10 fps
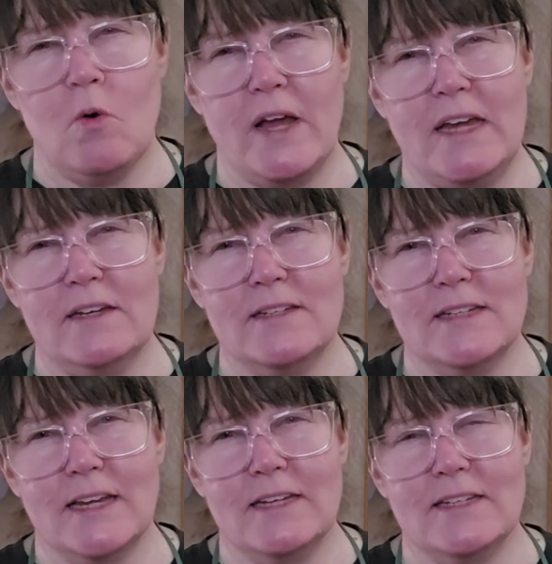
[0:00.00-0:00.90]
08,
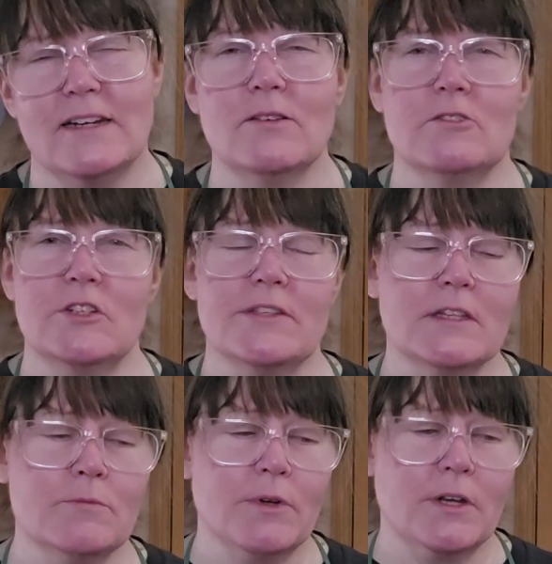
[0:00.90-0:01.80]
18. Oh geez,
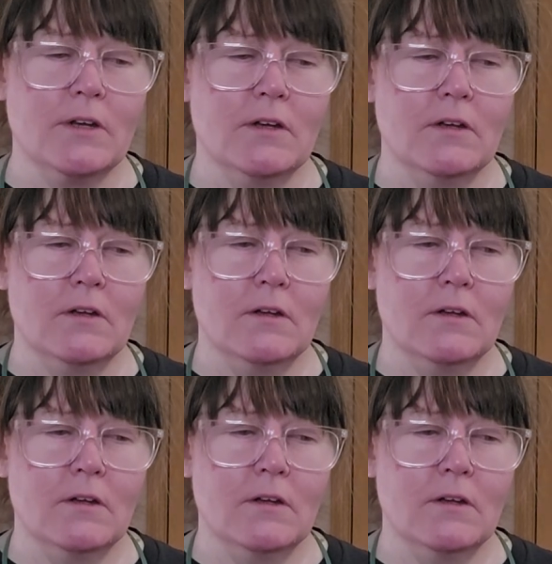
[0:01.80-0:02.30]
that's been